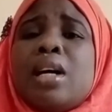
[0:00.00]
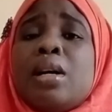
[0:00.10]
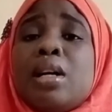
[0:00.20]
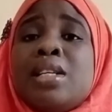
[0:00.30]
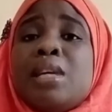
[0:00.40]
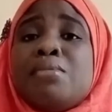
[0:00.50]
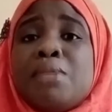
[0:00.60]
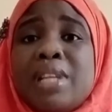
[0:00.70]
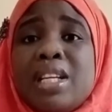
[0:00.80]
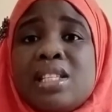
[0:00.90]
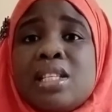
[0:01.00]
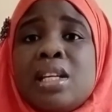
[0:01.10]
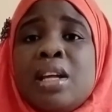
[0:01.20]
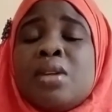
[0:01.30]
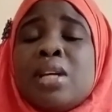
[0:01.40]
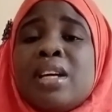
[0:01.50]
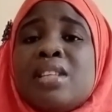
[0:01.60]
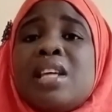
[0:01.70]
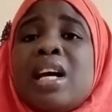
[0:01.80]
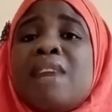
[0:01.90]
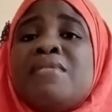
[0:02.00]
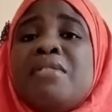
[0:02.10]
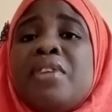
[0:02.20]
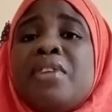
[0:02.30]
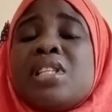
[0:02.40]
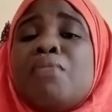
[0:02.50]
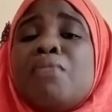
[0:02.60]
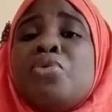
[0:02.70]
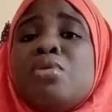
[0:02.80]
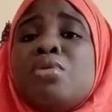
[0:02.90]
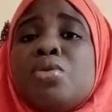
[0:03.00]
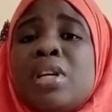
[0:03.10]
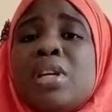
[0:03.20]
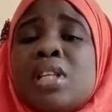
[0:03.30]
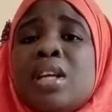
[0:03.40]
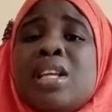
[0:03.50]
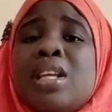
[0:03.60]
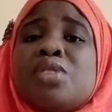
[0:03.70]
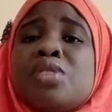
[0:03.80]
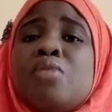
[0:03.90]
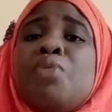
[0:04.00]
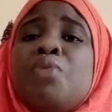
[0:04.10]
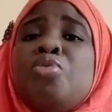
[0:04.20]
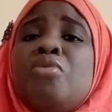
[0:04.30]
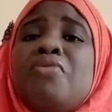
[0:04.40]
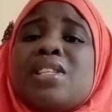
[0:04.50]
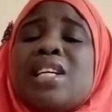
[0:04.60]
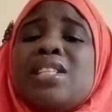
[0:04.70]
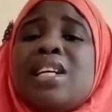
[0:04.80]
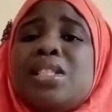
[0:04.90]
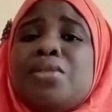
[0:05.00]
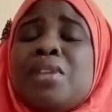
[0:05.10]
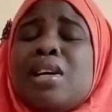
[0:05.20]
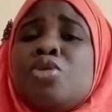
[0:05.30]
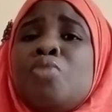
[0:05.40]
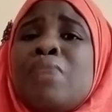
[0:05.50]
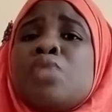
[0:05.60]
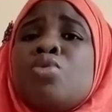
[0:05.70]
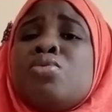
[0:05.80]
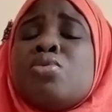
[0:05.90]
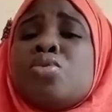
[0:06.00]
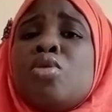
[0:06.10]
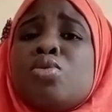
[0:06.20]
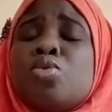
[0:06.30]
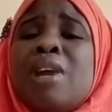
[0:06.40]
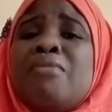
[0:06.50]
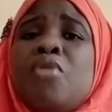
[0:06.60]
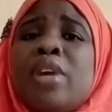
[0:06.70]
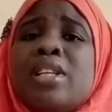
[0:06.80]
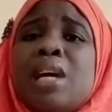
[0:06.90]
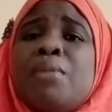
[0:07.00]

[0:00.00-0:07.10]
adaptability, hence they have different growth rates. There are some that will grow faster than the other. You might want to stock to avoid